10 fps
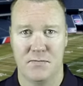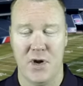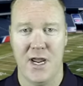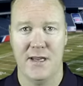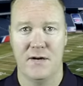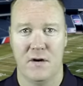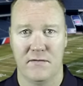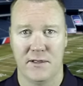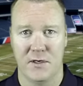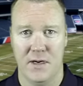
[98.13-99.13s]
spread
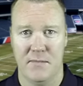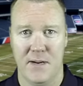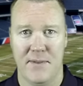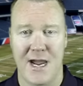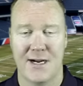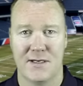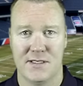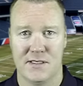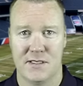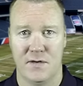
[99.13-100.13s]
over the Green Bay
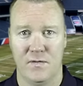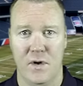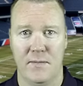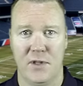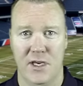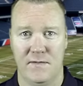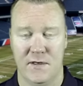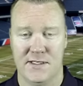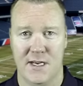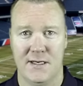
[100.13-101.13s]
Packers as your free play
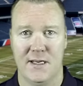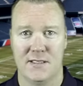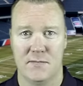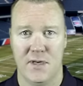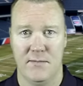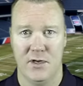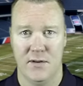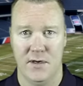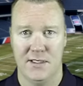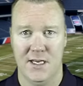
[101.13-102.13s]
for Sunday, September
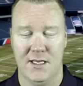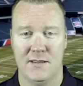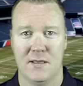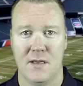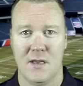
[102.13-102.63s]
13th.